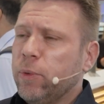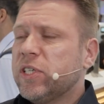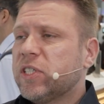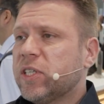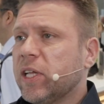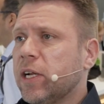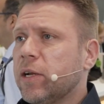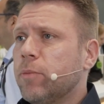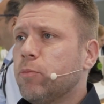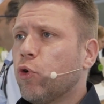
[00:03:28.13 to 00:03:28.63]
we're
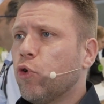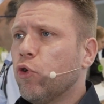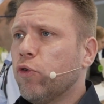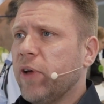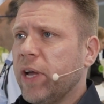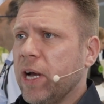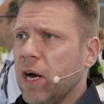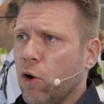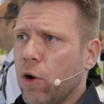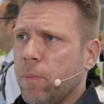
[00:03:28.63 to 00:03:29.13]
still
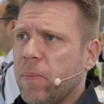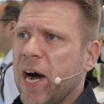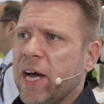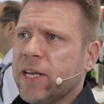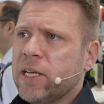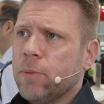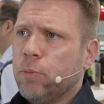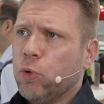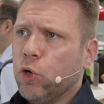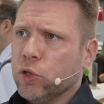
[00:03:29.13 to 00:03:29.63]
improving our
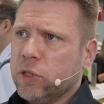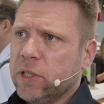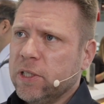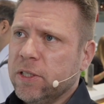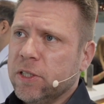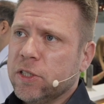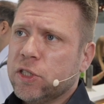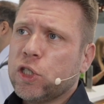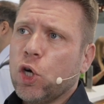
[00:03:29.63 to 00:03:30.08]
partner portal.